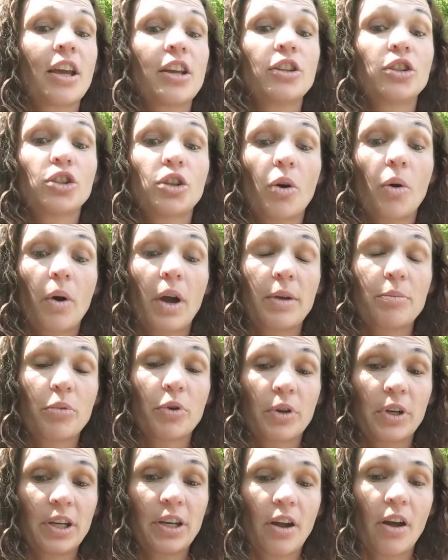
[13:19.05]
So I
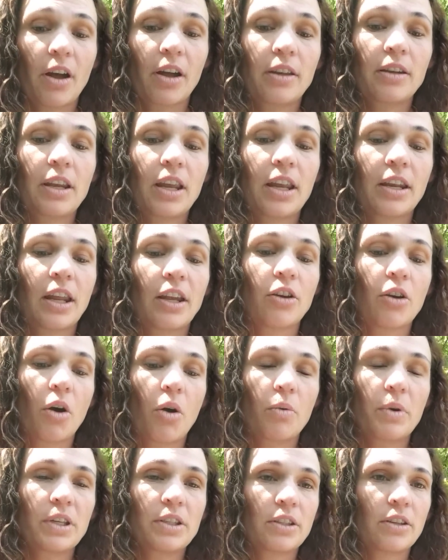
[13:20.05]
put it on, and I
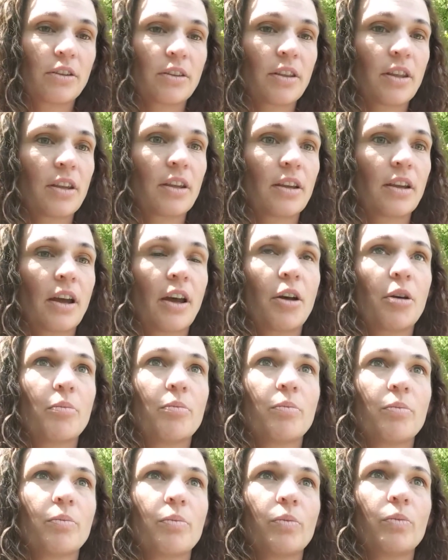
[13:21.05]
go into the
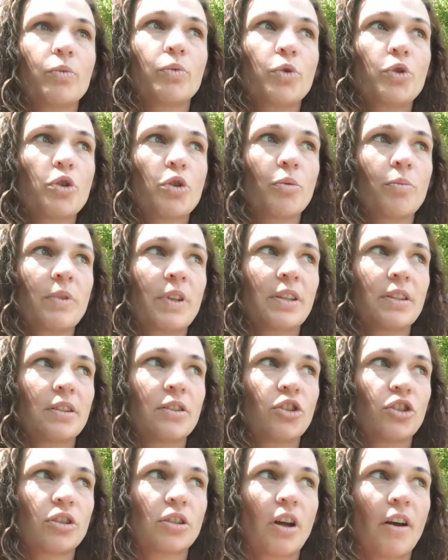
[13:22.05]
room that's
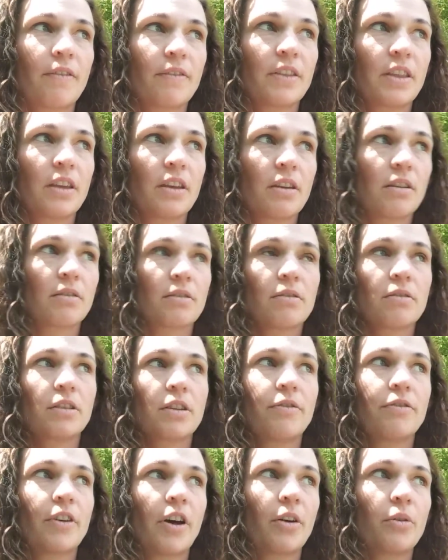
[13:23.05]
just off the
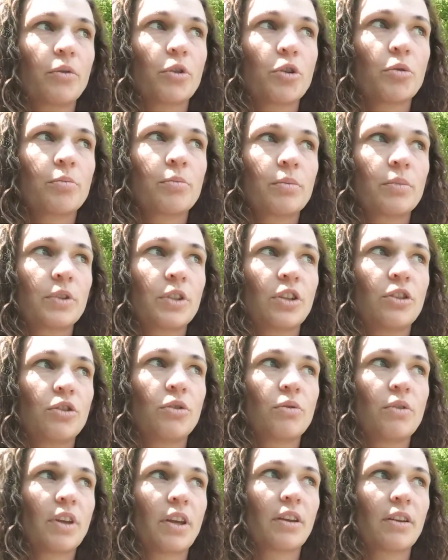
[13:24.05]
font room to
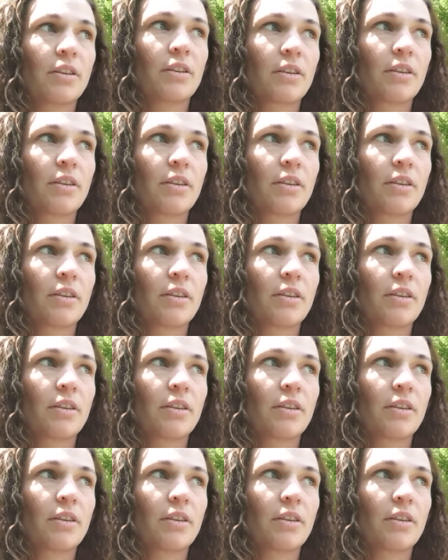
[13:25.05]
do the